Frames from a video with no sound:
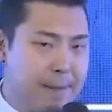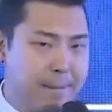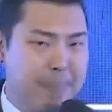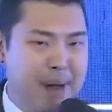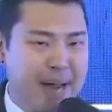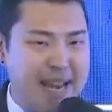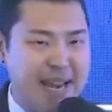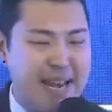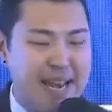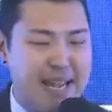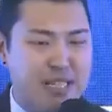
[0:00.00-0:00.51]

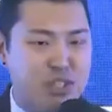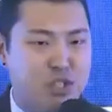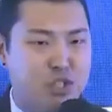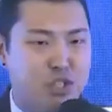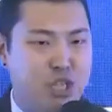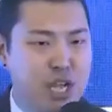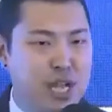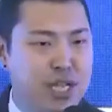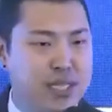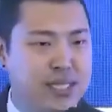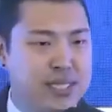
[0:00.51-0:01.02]
But it is
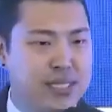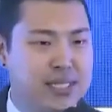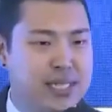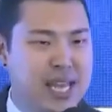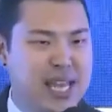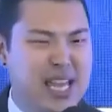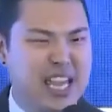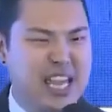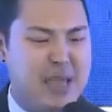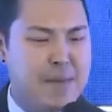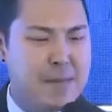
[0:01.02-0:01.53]
just
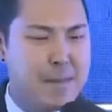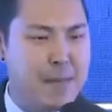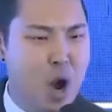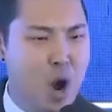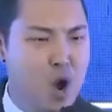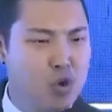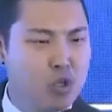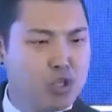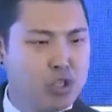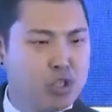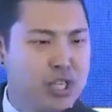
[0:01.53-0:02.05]

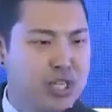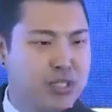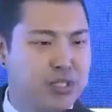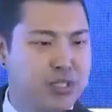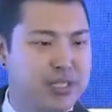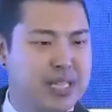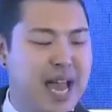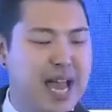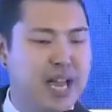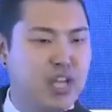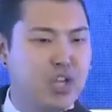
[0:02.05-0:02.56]

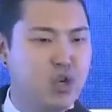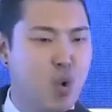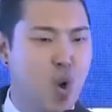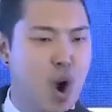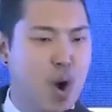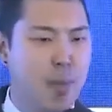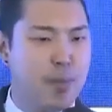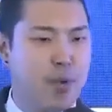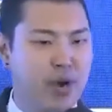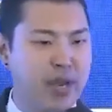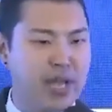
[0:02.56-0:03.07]
emotions that you
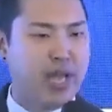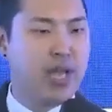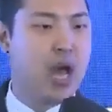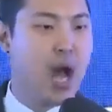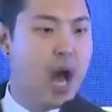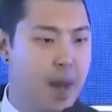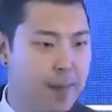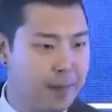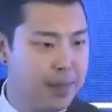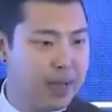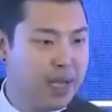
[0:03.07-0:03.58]
are bringing
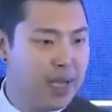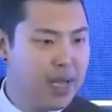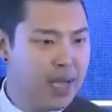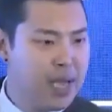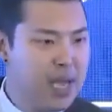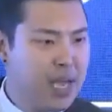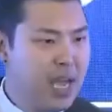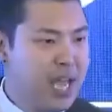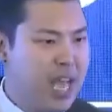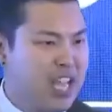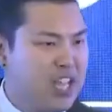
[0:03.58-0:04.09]
up.
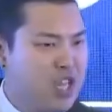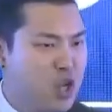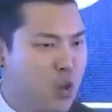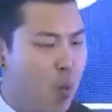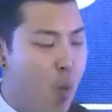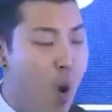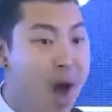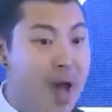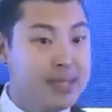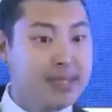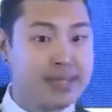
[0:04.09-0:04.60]
And you
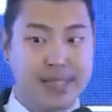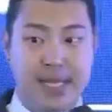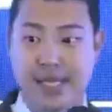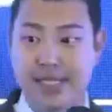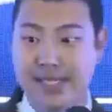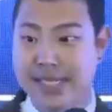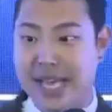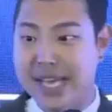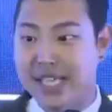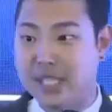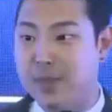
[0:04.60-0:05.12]
want
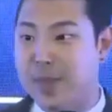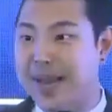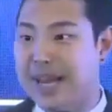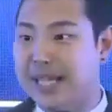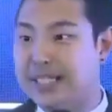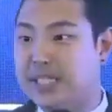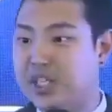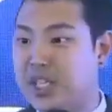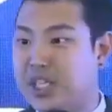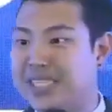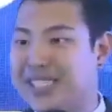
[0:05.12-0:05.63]
success, but
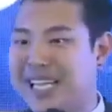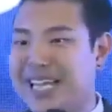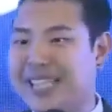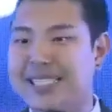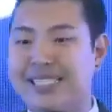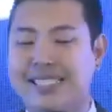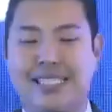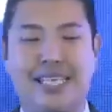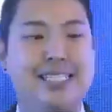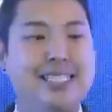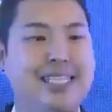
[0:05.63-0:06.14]
it's just
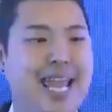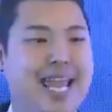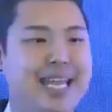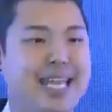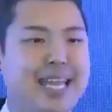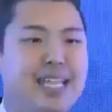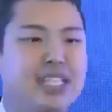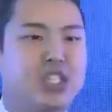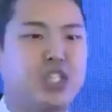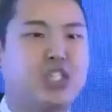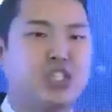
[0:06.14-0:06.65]
instantaneous.